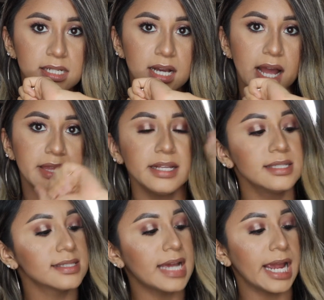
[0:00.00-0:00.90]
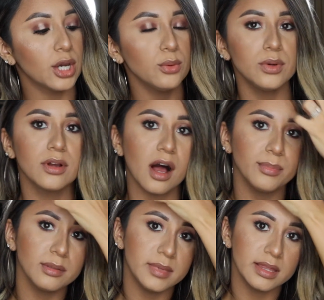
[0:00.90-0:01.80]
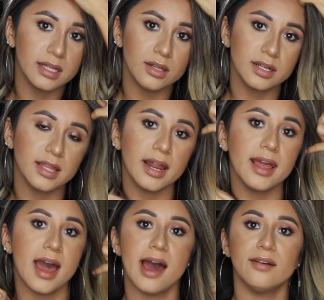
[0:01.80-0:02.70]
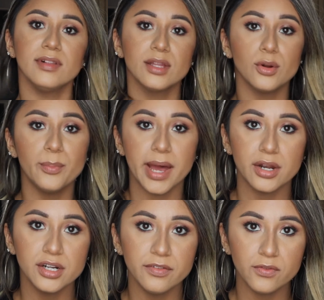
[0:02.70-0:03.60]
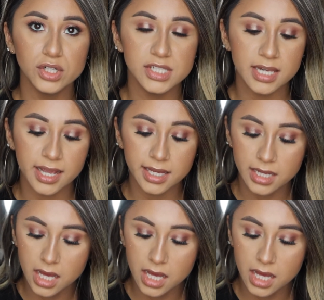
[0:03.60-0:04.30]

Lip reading: I think Cider would complement the look that I have a little better for today.